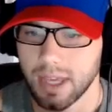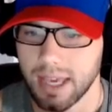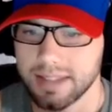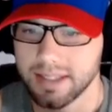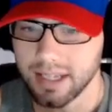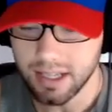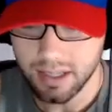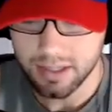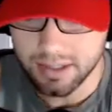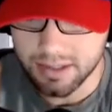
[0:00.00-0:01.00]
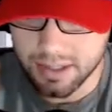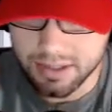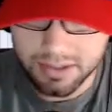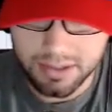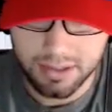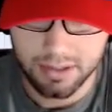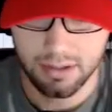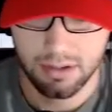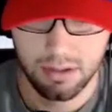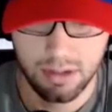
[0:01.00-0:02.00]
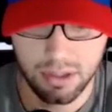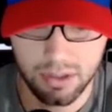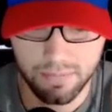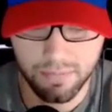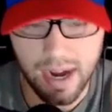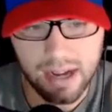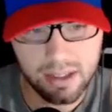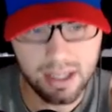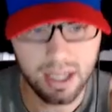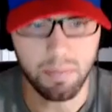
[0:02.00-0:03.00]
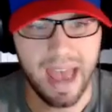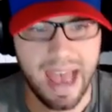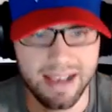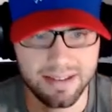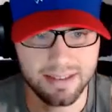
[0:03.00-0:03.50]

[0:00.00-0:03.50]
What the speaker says: Does Franklin get a pass